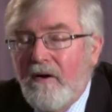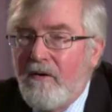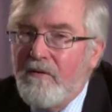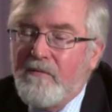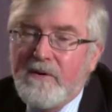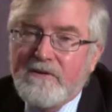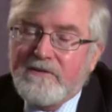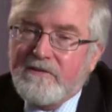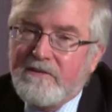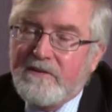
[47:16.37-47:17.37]
oh, if we
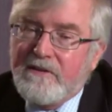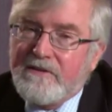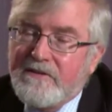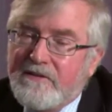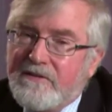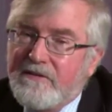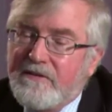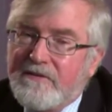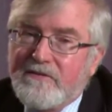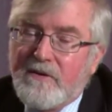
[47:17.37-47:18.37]
just listened to
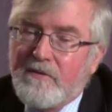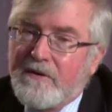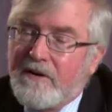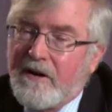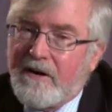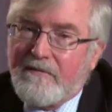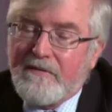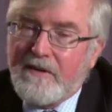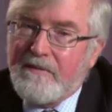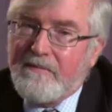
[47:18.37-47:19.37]
this so
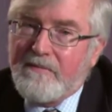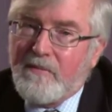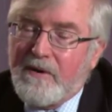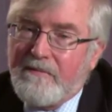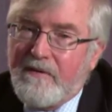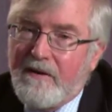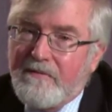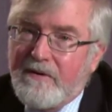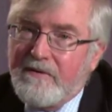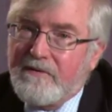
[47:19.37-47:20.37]
carefully
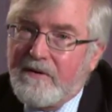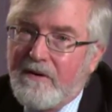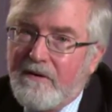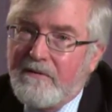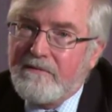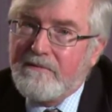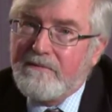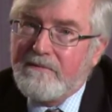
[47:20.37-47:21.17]
25 years ago.